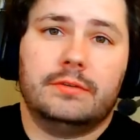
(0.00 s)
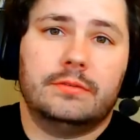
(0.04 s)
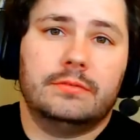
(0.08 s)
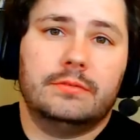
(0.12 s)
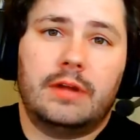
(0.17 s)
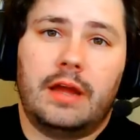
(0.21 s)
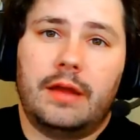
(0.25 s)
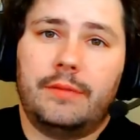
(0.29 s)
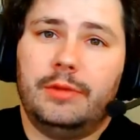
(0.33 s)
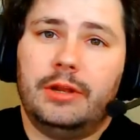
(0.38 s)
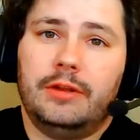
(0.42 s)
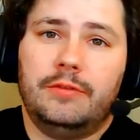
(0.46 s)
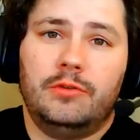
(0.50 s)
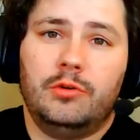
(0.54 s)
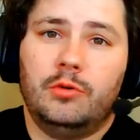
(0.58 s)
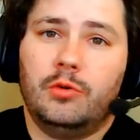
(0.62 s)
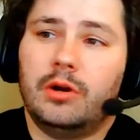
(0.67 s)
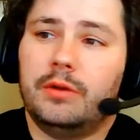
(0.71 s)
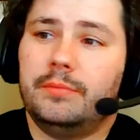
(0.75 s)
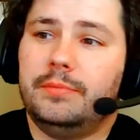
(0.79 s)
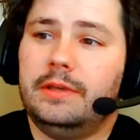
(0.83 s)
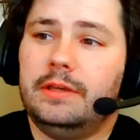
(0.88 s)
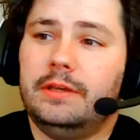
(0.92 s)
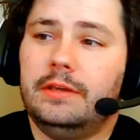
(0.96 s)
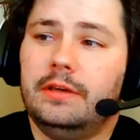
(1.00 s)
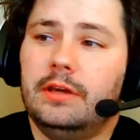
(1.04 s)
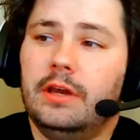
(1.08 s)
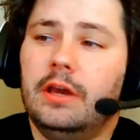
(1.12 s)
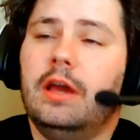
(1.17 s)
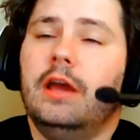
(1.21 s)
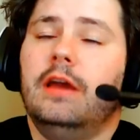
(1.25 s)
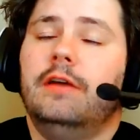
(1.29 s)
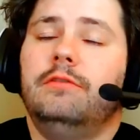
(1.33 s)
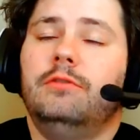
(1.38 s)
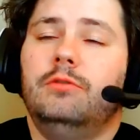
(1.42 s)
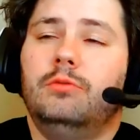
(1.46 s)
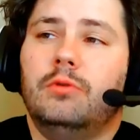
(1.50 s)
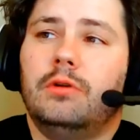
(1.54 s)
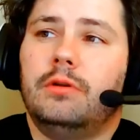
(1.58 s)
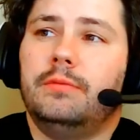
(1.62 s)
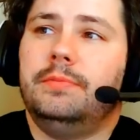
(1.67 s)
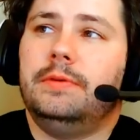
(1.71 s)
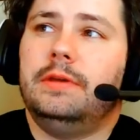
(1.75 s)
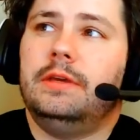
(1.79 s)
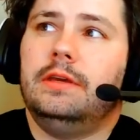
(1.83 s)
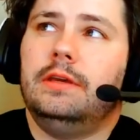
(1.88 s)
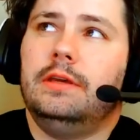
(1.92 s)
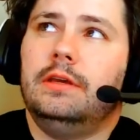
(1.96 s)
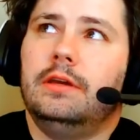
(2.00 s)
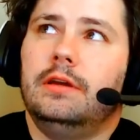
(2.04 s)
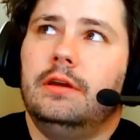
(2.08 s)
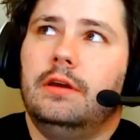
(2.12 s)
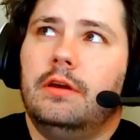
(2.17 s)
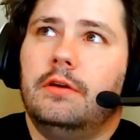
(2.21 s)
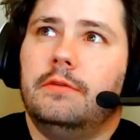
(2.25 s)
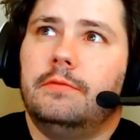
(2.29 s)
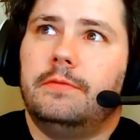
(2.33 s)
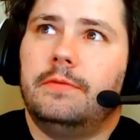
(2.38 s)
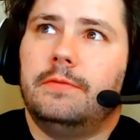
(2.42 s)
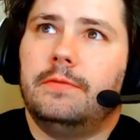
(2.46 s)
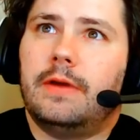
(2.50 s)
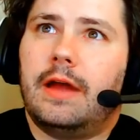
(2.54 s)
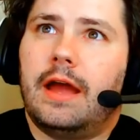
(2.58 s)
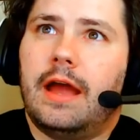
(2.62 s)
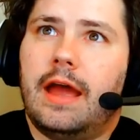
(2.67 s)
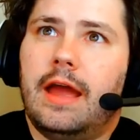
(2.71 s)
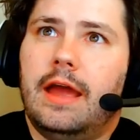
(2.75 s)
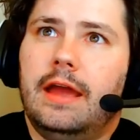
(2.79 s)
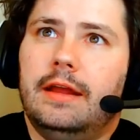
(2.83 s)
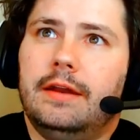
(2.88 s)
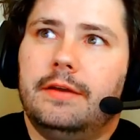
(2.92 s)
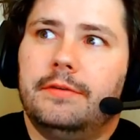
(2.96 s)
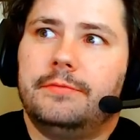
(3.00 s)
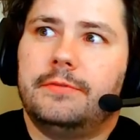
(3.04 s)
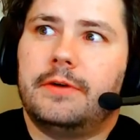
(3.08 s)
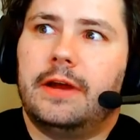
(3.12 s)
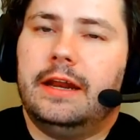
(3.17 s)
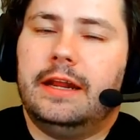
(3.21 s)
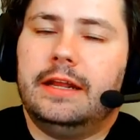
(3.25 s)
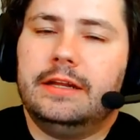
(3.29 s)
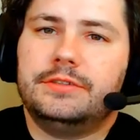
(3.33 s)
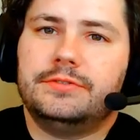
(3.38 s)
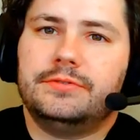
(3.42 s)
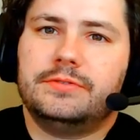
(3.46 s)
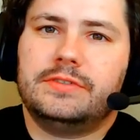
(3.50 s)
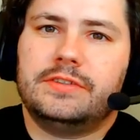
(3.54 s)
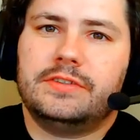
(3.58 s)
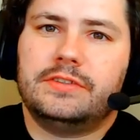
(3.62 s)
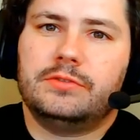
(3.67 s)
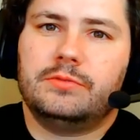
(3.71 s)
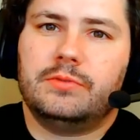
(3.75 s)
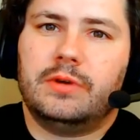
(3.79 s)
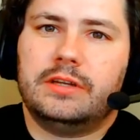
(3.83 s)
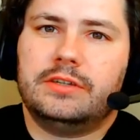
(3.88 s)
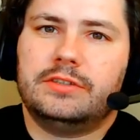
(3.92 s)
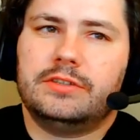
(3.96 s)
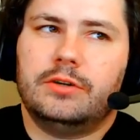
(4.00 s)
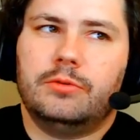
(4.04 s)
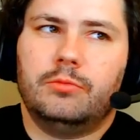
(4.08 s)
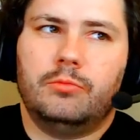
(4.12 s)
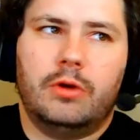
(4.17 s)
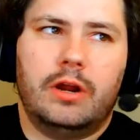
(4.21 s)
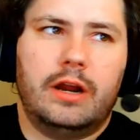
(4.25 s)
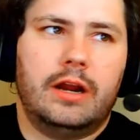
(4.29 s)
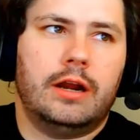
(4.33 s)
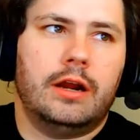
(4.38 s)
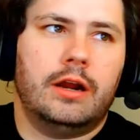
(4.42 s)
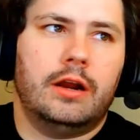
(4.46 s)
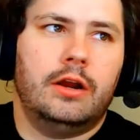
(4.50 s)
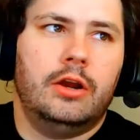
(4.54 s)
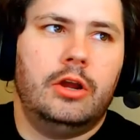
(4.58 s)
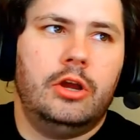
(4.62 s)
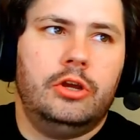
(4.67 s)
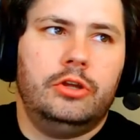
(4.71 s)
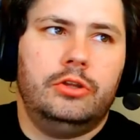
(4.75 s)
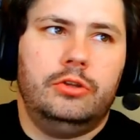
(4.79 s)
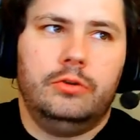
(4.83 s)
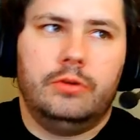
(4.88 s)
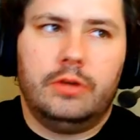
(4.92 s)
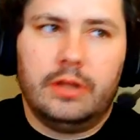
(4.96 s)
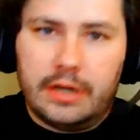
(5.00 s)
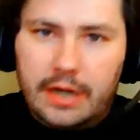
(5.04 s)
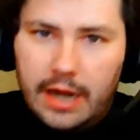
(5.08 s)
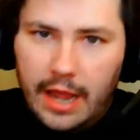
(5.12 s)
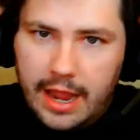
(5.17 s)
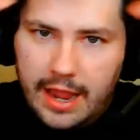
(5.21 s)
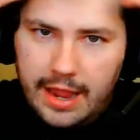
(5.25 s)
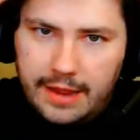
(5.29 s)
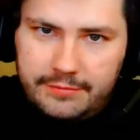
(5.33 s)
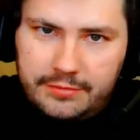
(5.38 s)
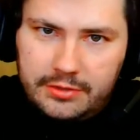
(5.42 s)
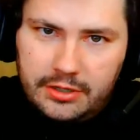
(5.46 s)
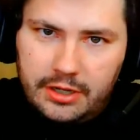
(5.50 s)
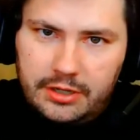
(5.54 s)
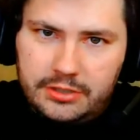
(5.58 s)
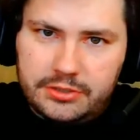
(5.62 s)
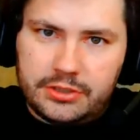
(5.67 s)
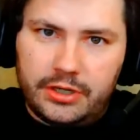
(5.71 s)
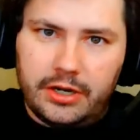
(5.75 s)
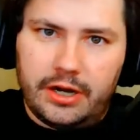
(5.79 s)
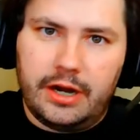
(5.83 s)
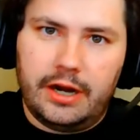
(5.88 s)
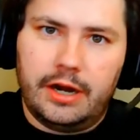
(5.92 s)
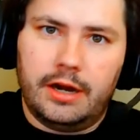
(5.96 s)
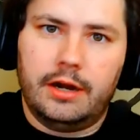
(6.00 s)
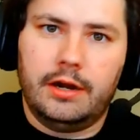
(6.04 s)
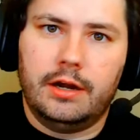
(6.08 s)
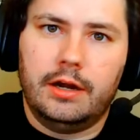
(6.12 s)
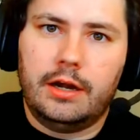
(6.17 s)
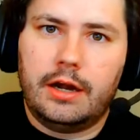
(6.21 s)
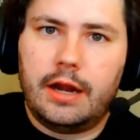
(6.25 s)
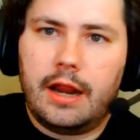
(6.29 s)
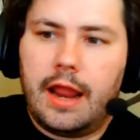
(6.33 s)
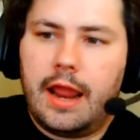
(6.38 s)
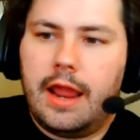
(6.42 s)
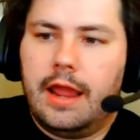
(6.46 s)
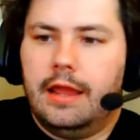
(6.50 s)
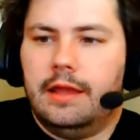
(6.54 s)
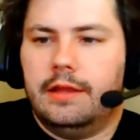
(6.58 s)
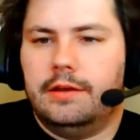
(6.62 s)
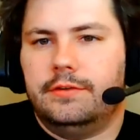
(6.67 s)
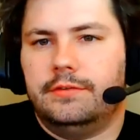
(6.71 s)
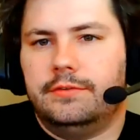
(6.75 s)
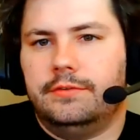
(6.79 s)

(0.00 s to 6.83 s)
I mean, if you want to be in a financial situation where you can not have to cut your hair and